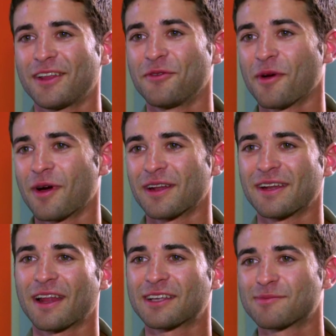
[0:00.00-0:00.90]
and I knew I
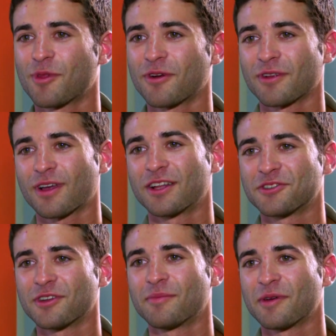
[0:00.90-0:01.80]
wanted to explore the
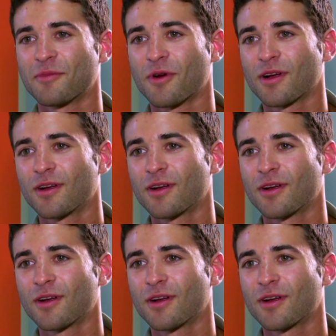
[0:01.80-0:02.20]
country a bit more.